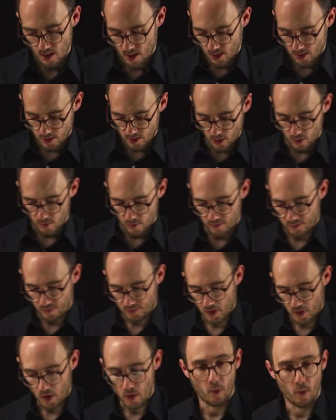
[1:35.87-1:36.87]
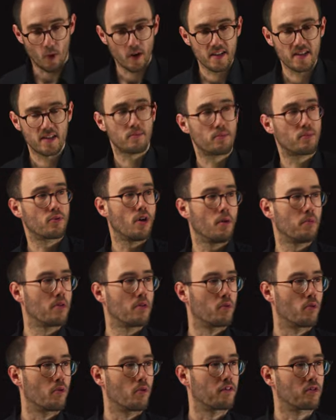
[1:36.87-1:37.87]
So, what is the
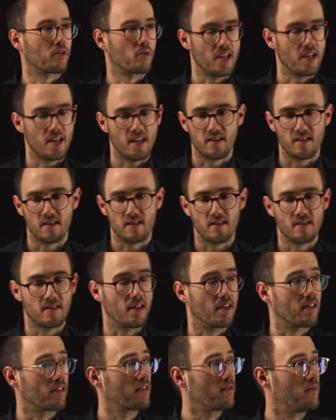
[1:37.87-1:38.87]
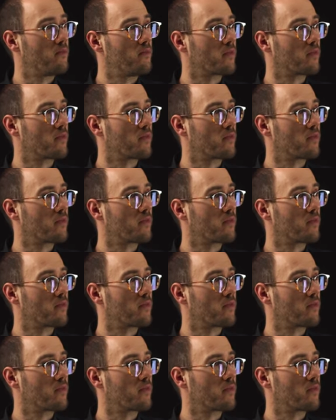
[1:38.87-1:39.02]
problem with gradient descent?